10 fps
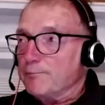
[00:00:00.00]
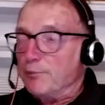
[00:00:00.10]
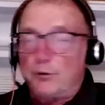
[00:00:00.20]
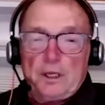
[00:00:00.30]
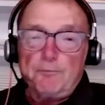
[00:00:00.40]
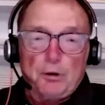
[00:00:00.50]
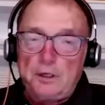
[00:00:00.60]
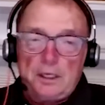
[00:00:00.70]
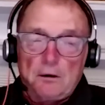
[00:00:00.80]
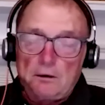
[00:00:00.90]

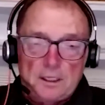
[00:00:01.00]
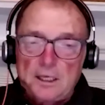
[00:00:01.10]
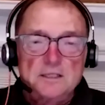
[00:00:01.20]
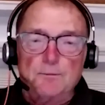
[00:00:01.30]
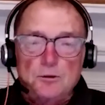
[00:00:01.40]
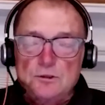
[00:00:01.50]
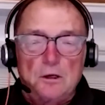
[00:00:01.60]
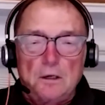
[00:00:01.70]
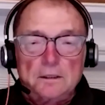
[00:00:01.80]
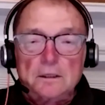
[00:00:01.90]
pre-putting all the gizmos
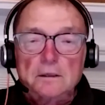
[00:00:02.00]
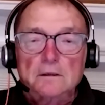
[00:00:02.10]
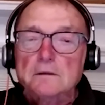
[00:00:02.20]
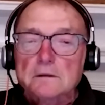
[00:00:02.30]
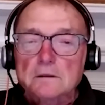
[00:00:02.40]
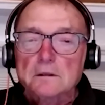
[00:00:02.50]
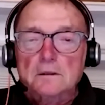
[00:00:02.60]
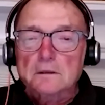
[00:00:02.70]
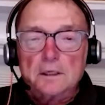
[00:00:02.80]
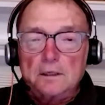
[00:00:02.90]
on there
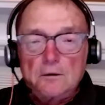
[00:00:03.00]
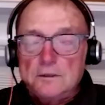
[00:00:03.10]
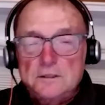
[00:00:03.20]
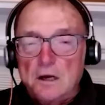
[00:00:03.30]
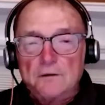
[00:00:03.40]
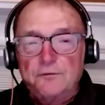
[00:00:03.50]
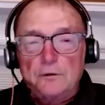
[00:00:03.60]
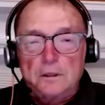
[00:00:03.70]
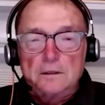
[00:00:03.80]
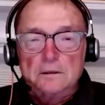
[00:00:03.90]
and all the
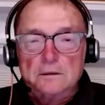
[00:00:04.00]
software,